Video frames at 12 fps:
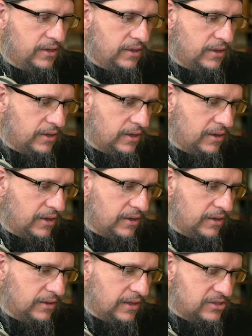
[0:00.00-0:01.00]
uh,
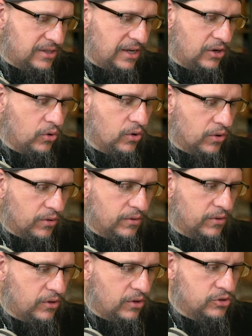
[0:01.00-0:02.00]
listening or
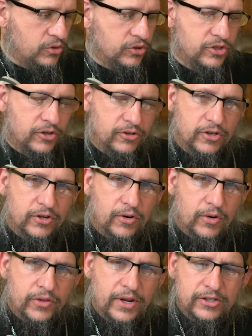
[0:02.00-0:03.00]
those who are
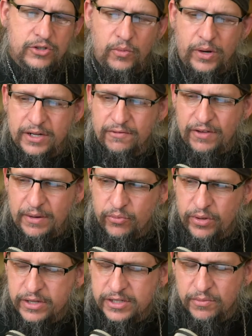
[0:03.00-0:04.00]
Orthodox who want to defend
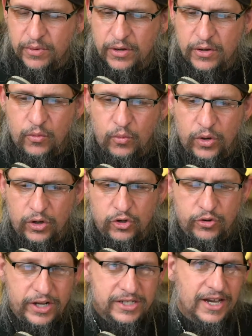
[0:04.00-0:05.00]
perennialism will
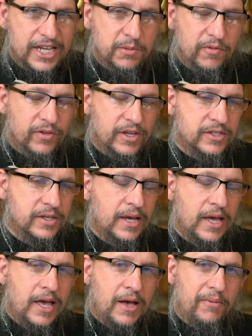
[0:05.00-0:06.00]
criticize me for this,
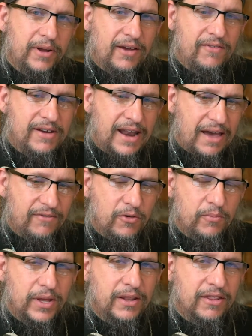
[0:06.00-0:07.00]
but I've
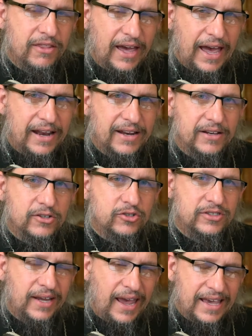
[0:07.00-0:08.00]
never been that
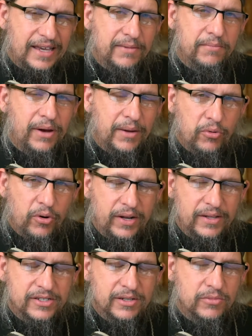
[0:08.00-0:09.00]
taken by
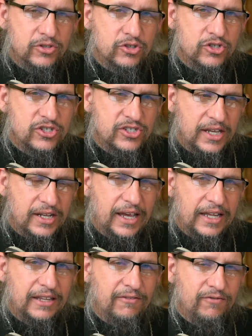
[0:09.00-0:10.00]
perennialism to sit
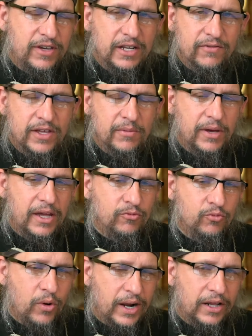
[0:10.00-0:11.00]
at the feet of them
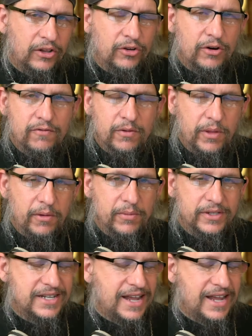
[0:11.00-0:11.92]
and want to learn from them. It's